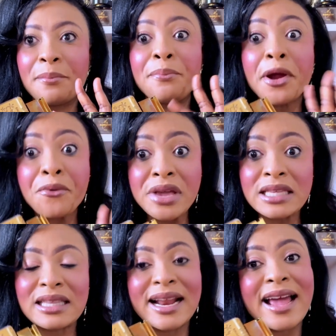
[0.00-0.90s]

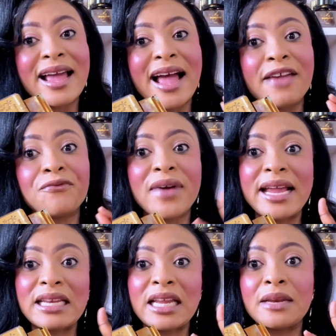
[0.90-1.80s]
berries that I
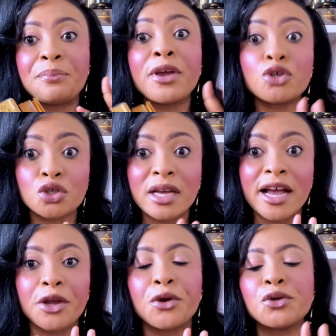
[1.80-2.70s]
find in pink sugar,
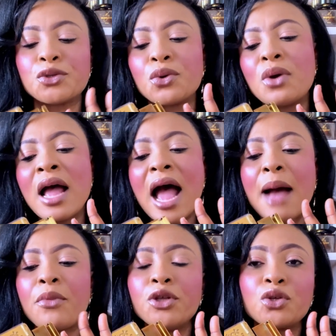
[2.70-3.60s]
So
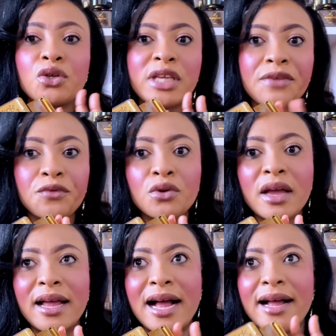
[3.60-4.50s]
I'm going to give
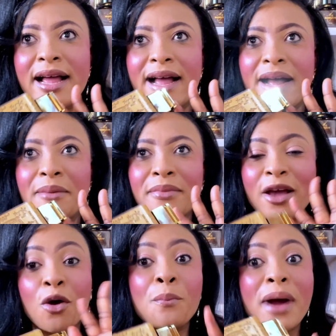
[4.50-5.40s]
you a
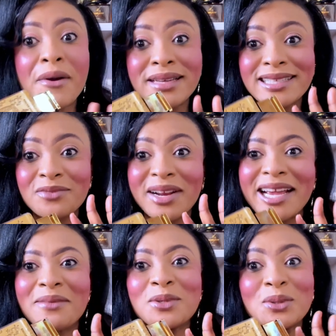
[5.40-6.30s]
comparison when it
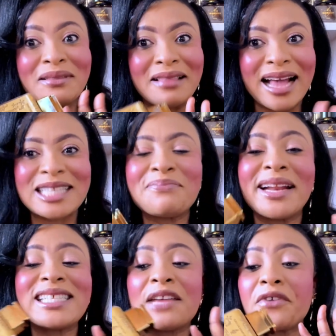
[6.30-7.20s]
comes to that.
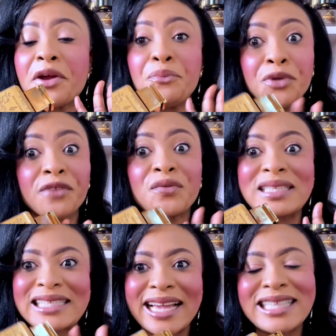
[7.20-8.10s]
But it's a very beautiful
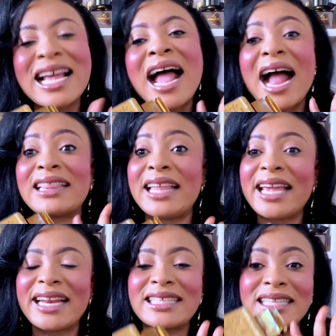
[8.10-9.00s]
scent. I think
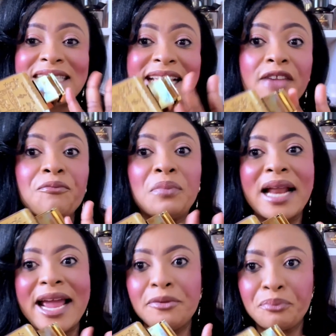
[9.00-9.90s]
it is a safe
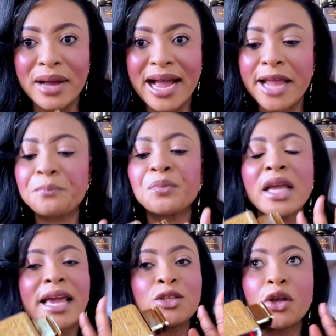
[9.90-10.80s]
blind buy.
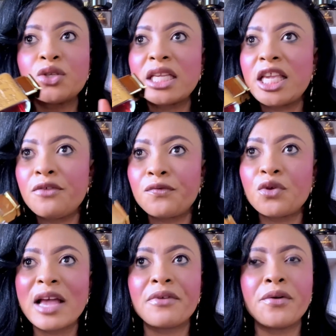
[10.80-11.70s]
It's going to give
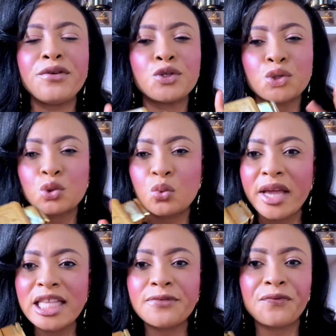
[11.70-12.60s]
you a very
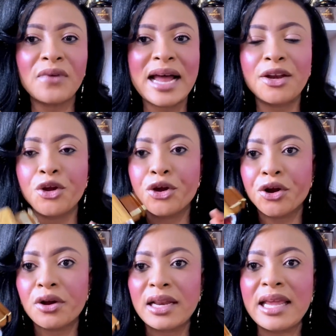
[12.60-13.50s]
sweet, fun,
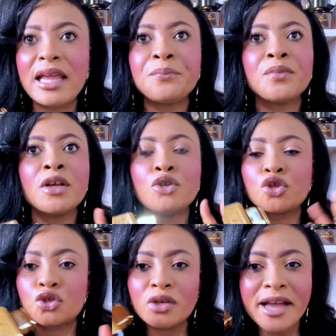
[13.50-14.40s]
girly,
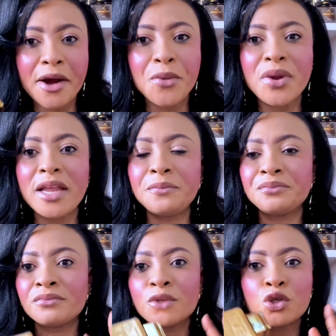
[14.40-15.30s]
sugary,
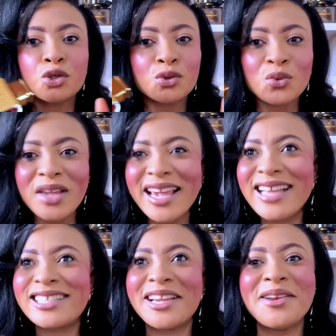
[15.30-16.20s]

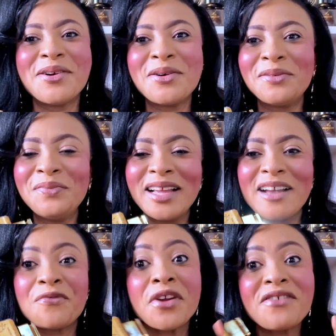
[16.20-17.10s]
sweet,
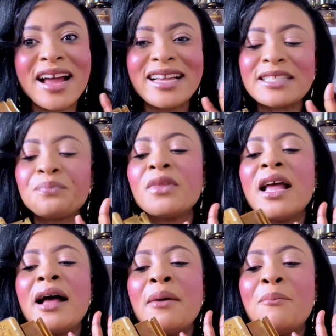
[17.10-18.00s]
fragrance.
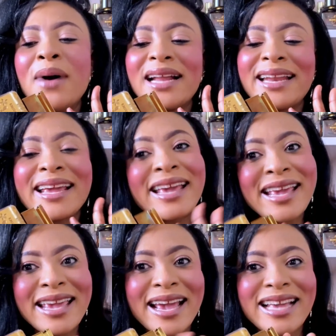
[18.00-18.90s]
But the kick
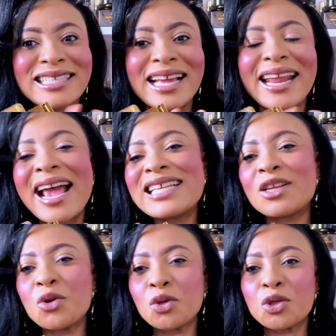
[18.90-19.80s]
here is that it has
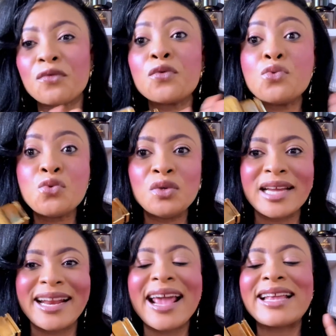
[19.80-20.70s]
the note of oud,
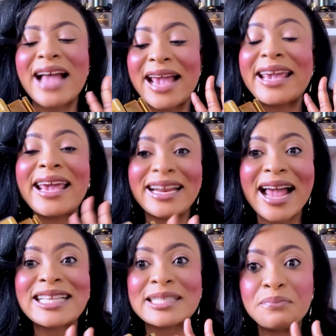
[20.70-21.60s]
and
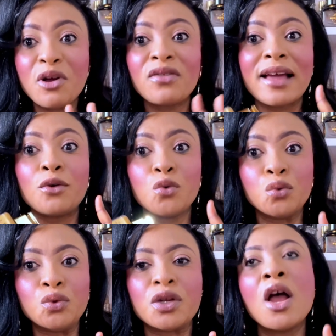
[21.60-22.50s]
I smell that
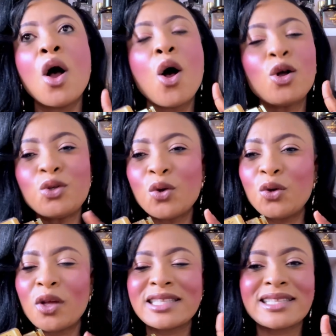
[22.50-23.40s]
oud. Although
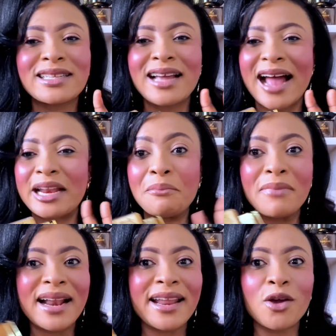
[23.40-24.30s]
not
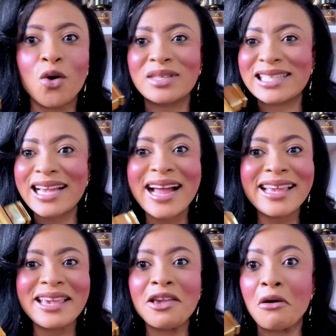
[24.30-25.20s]
animalic or
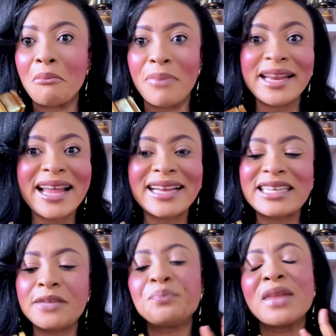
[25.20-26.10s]
skanky or
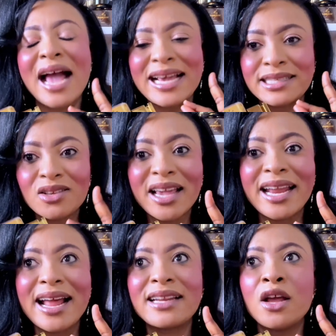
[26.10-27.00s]
banyadi, I still
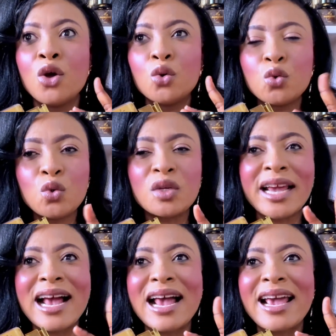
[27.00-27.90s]
get that oud.
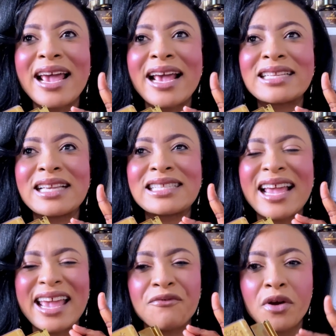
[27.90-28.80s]
It's
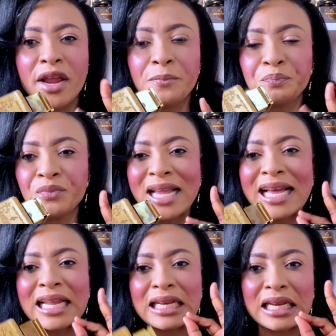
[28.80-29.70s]
like a very
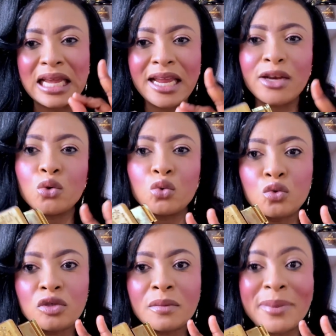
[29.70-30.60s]
clean
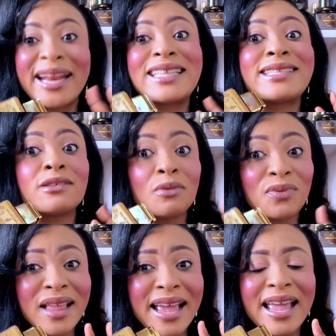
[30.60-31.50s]
oud, but it's still
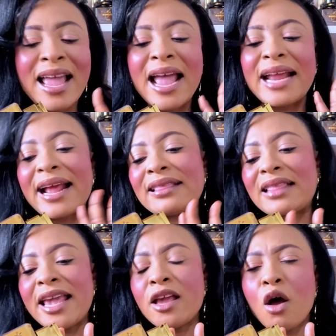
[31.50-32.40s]
there. And I
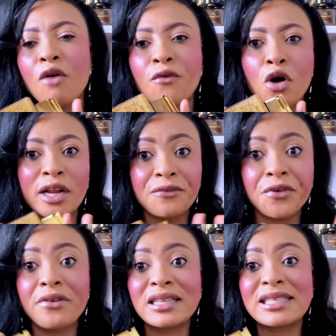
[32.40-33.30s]
think of all the
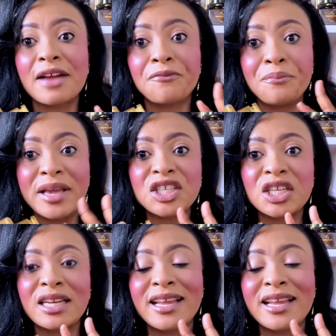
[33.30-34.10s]
fragrances I've mentioned